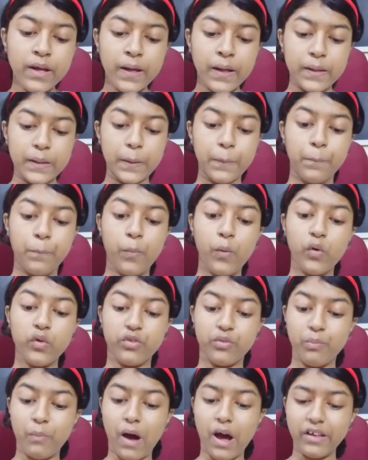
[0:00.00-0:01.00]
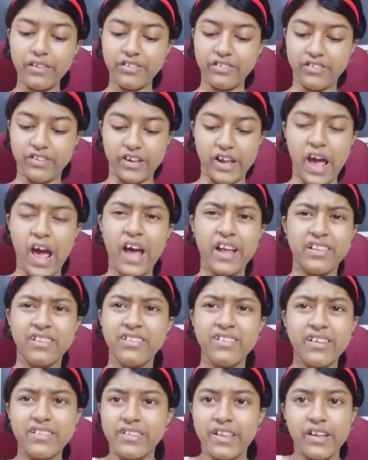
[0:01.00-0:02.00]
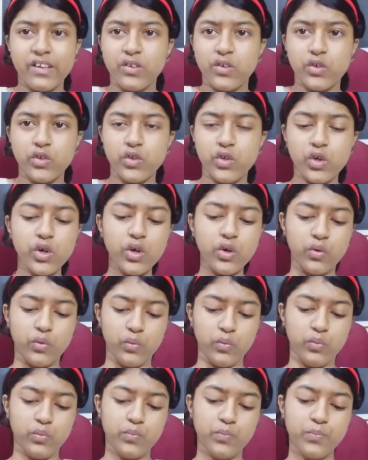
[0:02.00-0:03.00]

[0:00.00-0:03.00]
The postmaster had nothing to do.